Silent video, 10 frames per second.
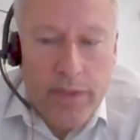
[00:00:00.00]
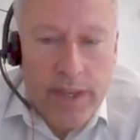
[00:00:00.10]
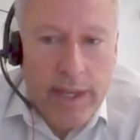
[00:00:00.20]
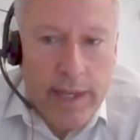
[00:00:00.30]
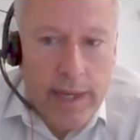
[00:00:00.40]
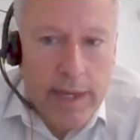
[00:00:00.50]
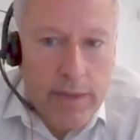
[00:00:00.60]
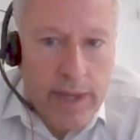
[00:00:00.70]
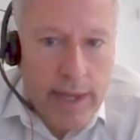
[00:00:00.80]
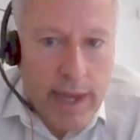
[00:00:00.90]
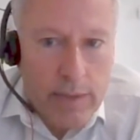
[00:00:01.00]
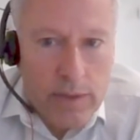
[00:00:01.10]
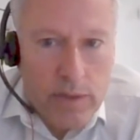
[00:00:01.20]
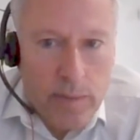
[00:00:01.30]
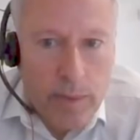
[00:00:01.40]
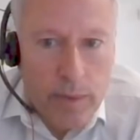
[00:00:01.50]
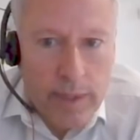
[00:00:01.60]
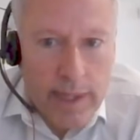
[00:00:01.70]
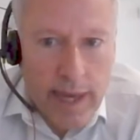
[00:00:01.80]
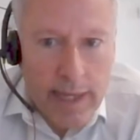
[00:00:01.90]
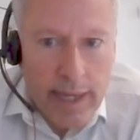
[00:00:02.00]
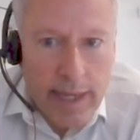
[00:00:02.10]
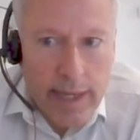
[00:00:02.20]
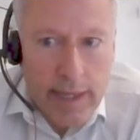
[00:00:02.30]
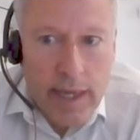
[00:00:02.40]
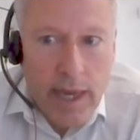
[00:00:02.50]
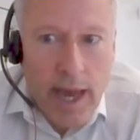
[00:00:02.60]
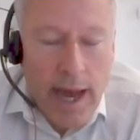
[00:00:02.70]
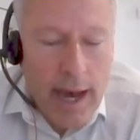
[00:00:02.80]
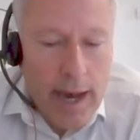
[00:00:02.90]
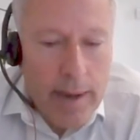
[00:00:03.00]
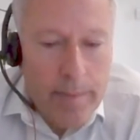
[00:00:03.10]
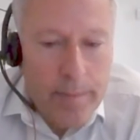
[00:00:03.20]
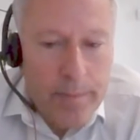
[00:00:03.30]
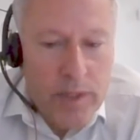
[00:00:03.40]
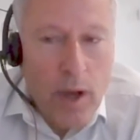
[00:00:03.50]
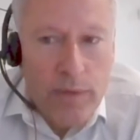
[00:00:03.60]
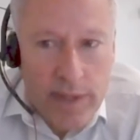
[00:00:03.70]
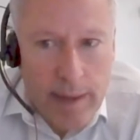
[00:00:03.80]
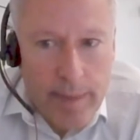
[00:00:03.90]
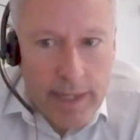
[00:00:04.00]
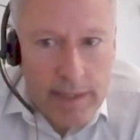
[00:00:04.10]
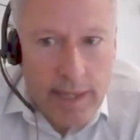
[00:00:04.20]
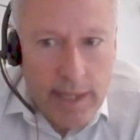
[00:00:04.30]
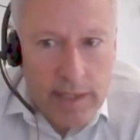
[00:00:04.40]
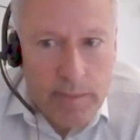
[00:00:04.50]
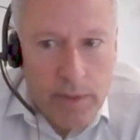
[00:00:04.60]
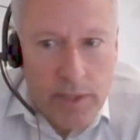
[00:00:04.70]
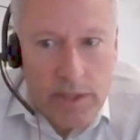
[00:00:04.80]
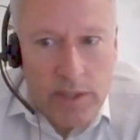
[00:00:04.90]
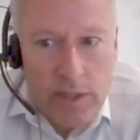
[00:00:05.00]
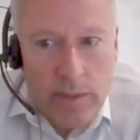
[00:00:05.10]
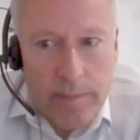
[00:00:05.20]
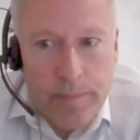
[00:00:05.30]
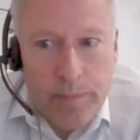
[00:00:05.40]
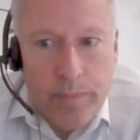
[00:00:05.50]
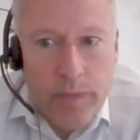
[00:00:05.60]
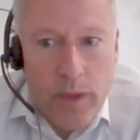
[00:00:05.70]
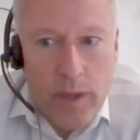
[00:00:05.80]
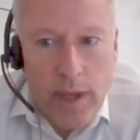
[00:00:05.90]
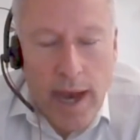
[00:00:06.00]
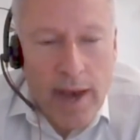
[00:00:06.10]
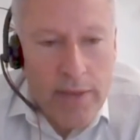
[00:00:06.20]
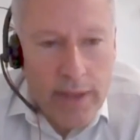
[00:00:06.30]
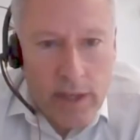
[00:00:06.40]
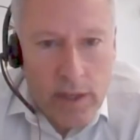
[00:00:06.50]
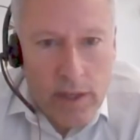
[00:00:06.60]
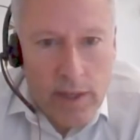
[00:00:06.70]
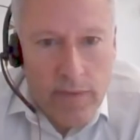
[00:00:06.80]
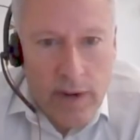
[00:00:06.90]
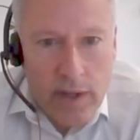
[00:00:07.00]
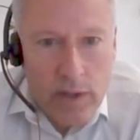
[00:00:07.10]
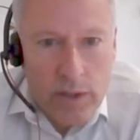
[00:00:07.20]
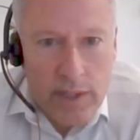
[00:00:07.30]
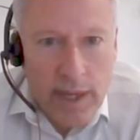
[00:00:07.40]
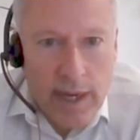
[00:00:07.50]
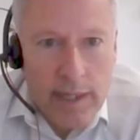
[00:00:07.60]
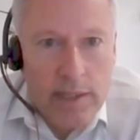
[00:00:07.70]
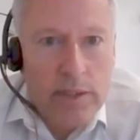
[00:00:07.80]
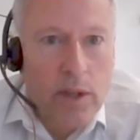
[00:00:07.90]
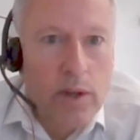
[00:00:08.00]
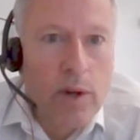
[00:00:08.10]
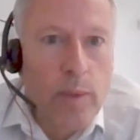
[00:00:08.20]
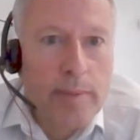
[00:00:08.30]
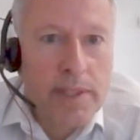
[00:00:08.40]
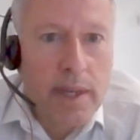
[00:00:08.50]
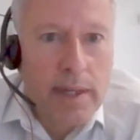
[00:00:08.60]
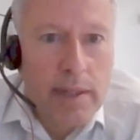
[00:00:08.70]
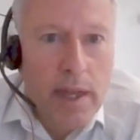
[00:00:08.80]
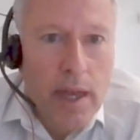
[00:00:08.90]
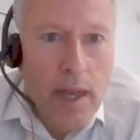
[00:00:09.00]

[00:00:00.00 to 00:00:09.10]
the accountant's report in that year. So hopefully that makes sense. But there's some, I think, very good guidance on our website,